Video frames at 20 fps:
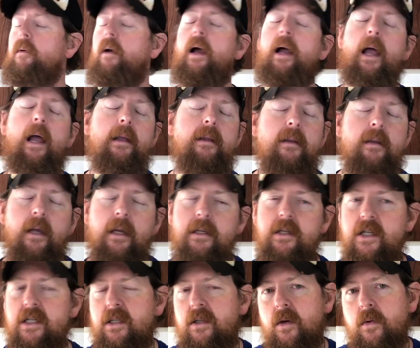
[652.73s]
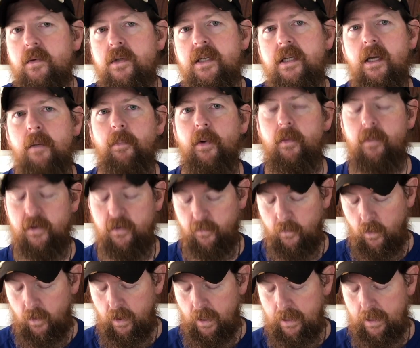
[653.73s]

I, I just don't see a purpose for it.